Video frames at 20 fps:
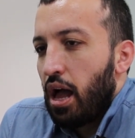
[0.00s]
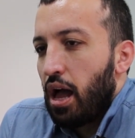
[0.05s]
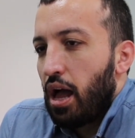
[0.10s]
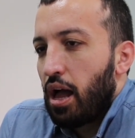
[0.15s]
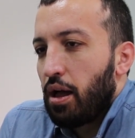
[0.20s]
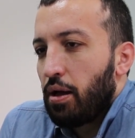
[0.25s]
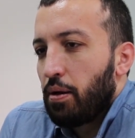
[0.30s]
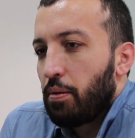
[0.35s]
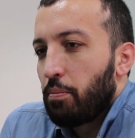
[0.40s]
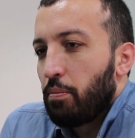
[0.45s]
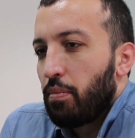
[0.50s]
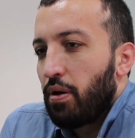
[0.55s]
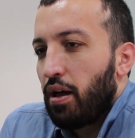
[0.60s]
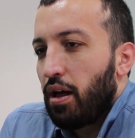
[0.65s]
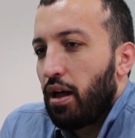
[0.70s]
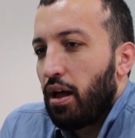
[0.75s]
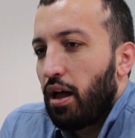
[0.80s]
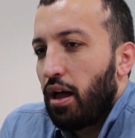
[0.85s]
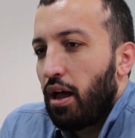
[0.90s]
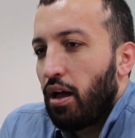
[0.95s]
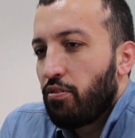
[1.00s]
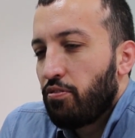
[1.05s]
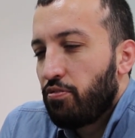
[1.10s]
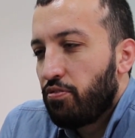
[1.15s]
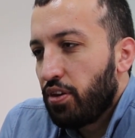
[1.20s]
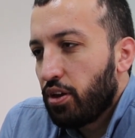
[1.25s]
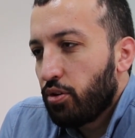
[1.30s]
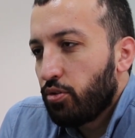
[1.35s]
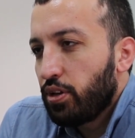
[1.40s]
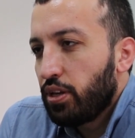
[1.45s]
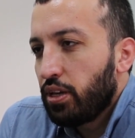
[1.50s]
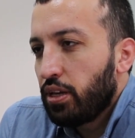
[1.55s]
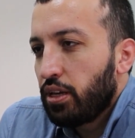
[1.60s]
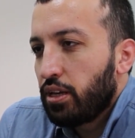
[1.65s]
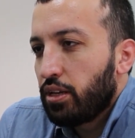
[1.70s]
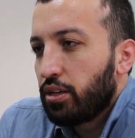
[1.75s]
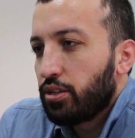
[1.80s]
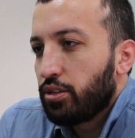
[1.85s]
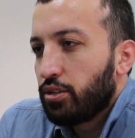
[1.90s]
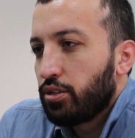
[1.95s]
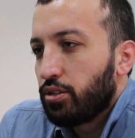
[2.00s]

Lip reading: a very